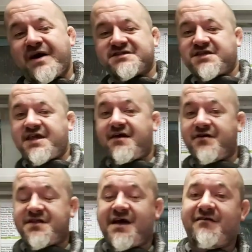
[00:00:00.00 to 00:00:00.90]
basking
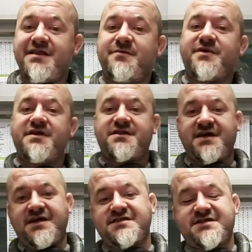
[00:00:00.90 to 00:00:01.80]
area directly beneath
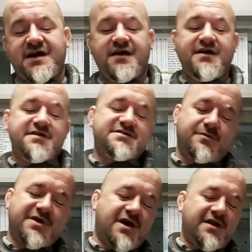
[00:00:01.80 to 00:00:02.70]
the heater, so
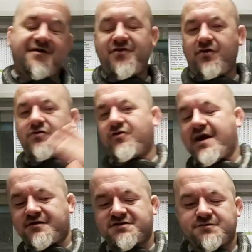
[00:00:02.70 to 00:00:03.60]
we can't have it all
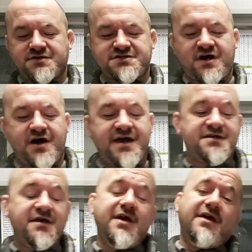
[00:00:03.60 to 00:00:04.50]
crowded towards the hot
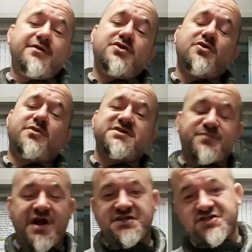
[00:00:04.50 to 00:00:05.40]
end. Numerous
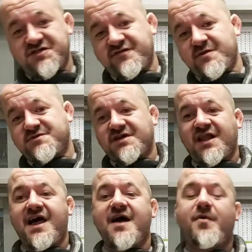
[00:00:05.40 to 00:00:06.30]
branches for them to
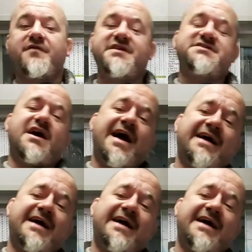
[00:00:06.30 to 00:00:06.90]
climb on. These are